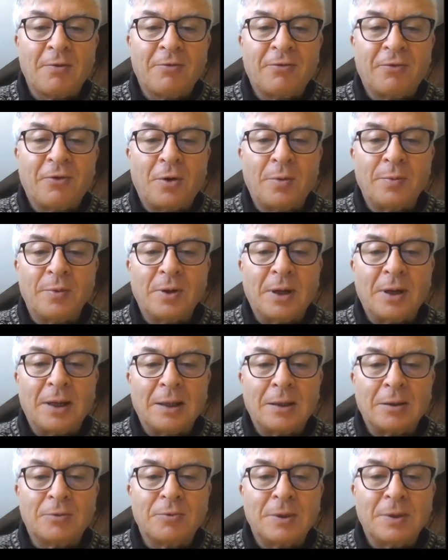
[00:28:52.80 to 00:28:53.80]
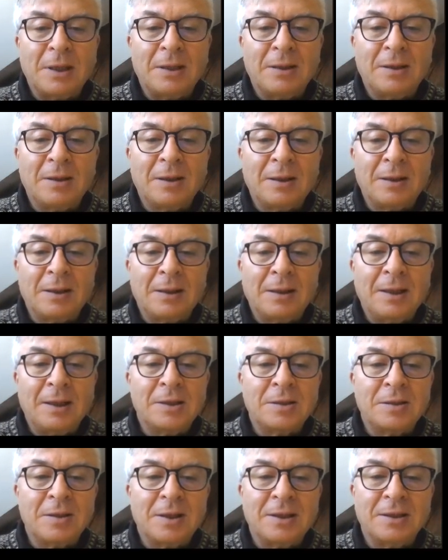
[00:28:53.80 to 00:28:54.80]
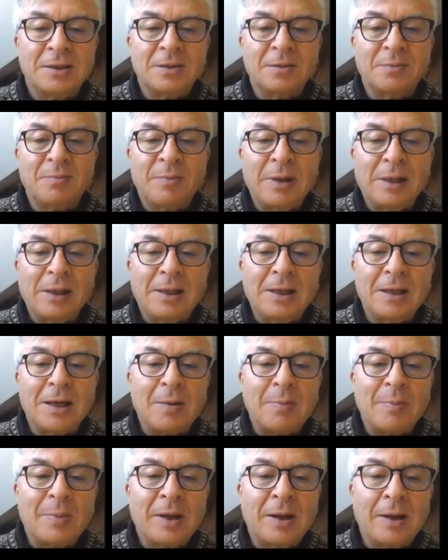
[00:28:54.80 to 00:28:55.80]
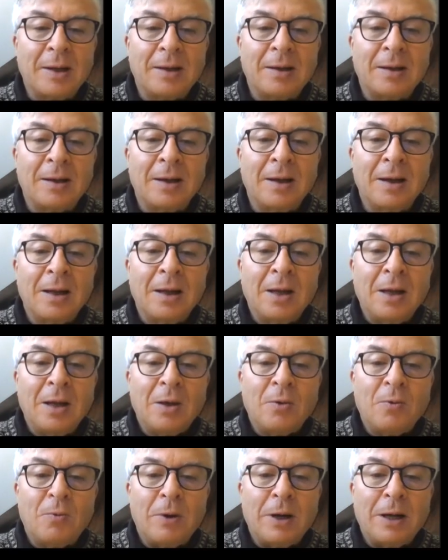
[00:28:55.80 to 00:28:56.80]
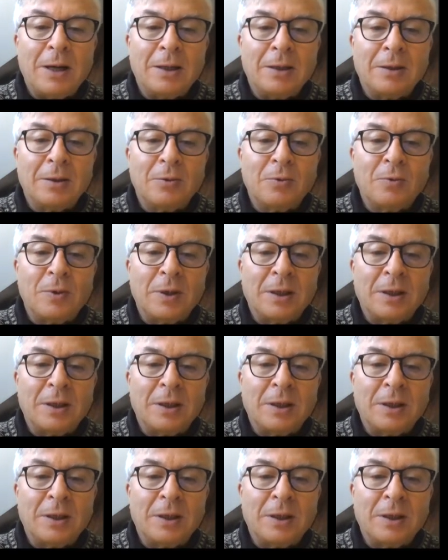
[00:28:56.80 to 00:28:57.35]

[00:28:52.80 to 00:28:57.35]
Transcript: formula that is building up here with